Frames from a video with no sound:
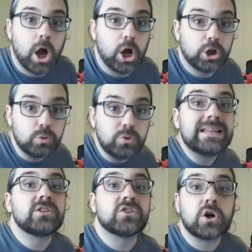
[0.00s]
Uh, you
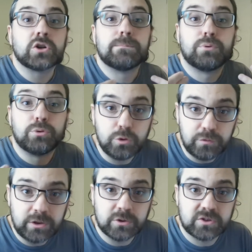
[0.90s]
need to start
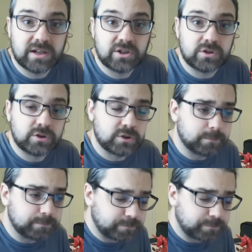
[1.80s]
improving those sections.